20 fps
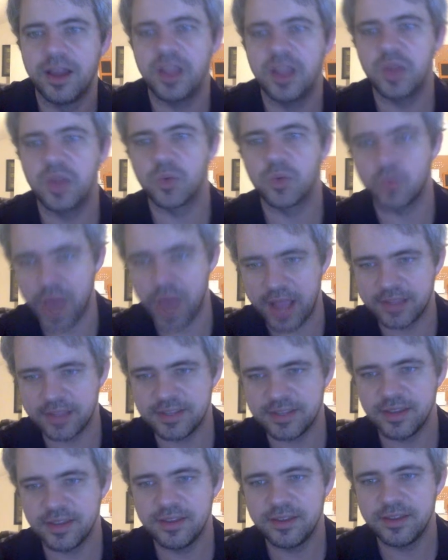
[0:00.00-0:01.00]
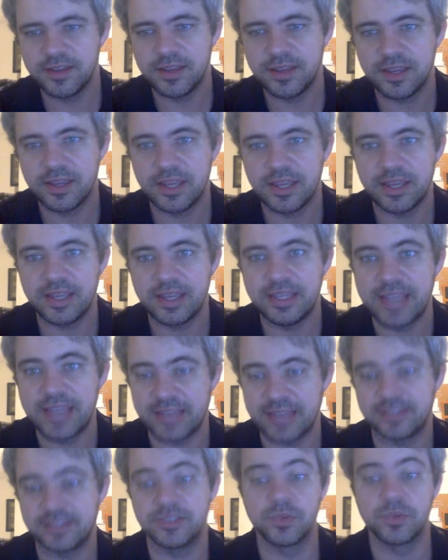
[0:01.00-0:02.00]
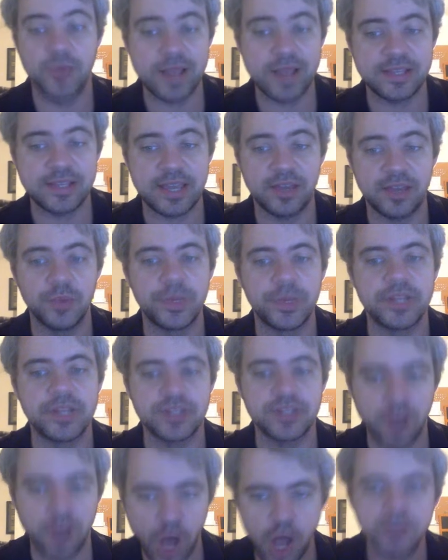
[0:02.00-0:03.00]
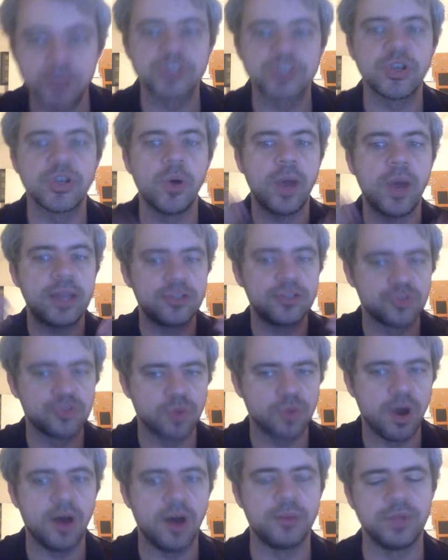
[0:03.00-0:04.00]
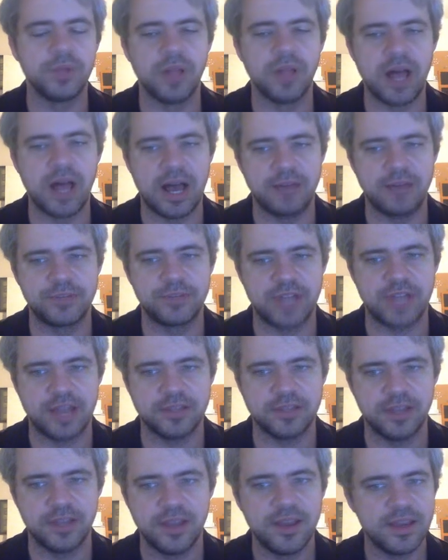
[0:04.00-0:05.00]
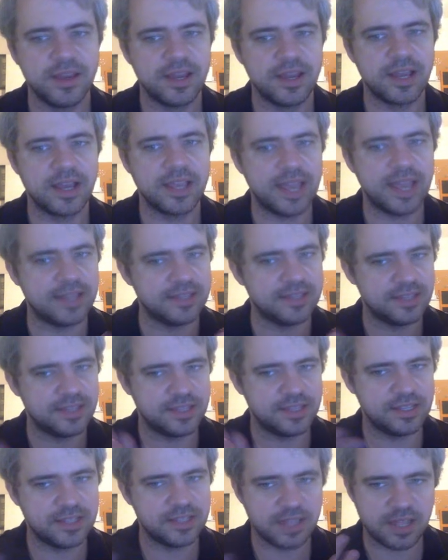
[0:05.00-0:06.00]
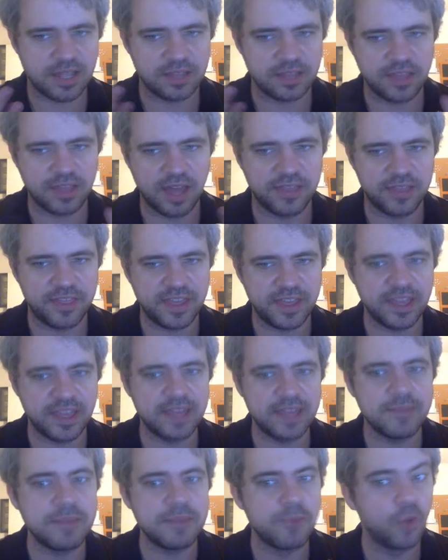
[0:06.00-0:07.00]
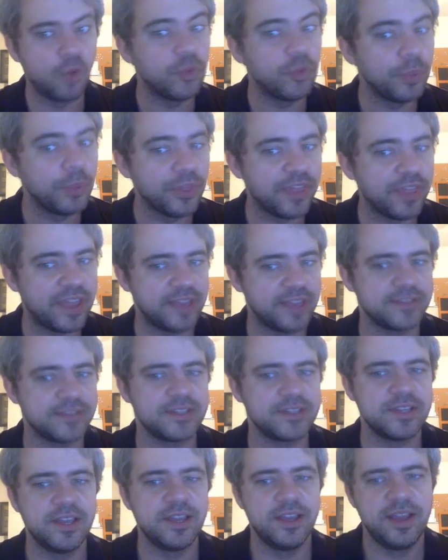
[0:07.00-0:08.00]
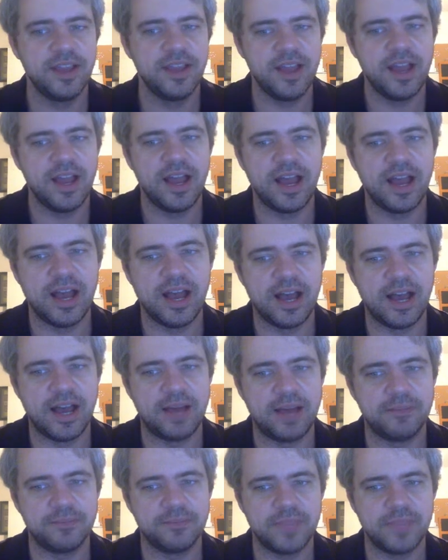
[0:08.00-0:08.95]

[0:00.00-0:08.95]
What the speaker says: Rect, yes, it's a rectangle, but it's also a drawable object. Again, a thing can be multiple things. Draw